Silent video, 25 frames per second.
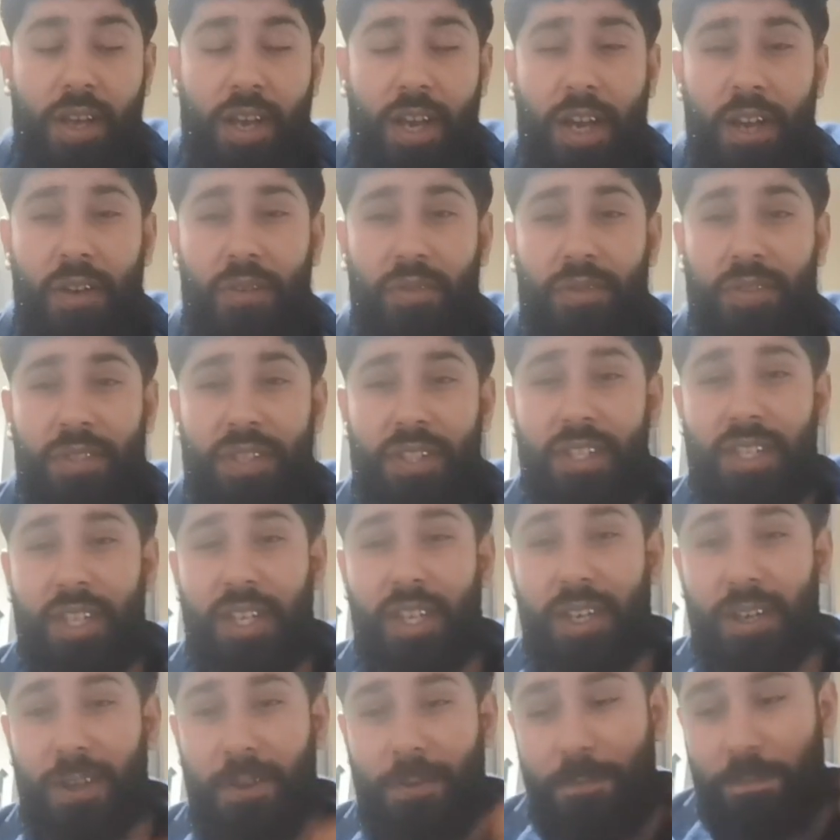I don't
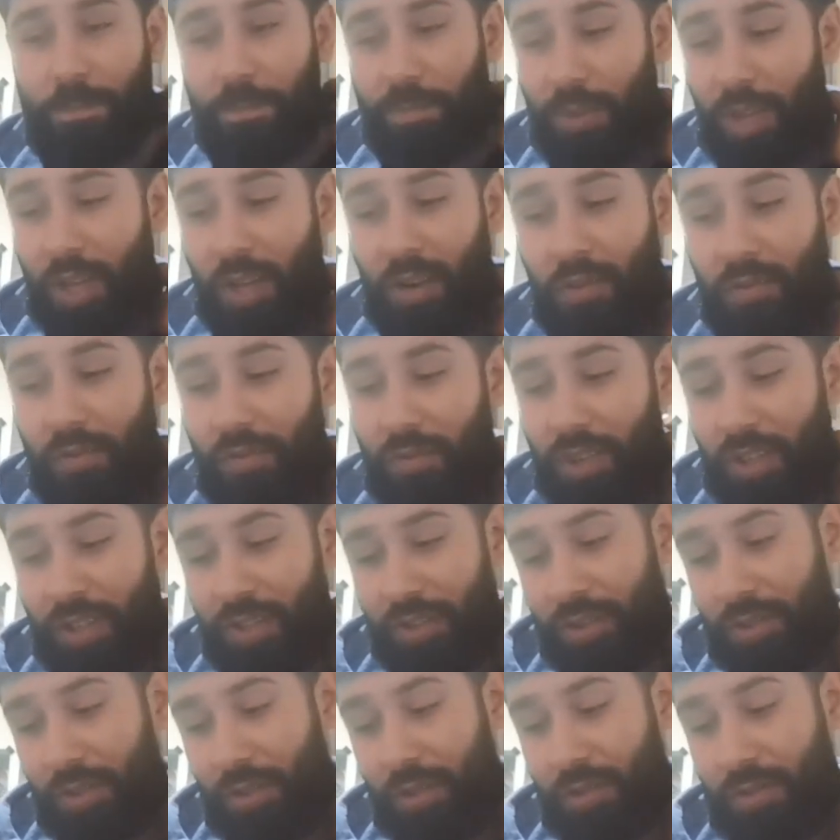see it. I don't
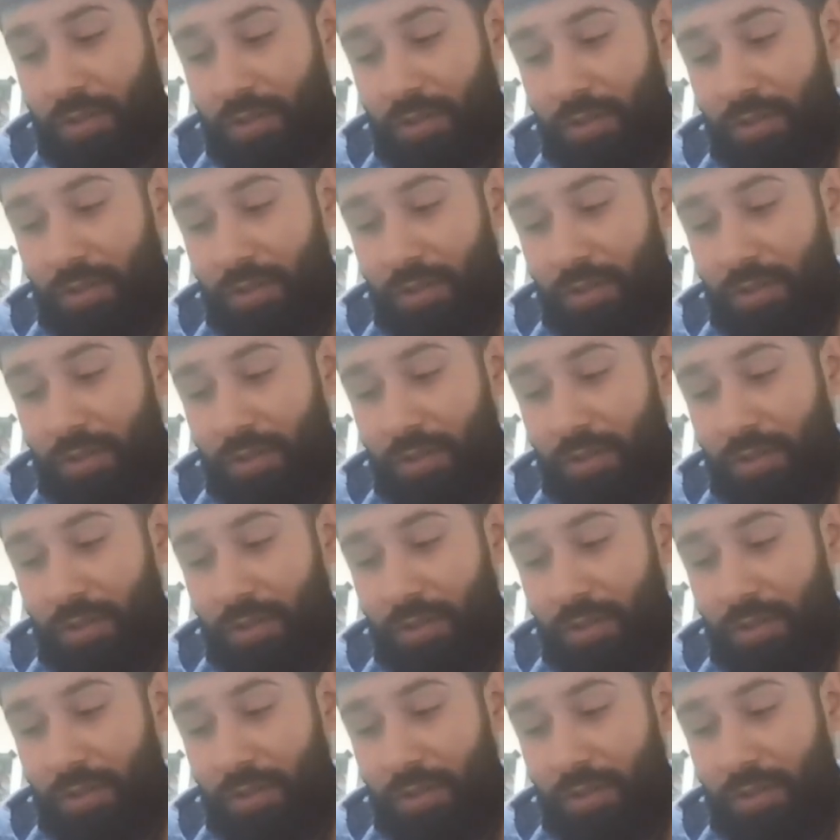think so.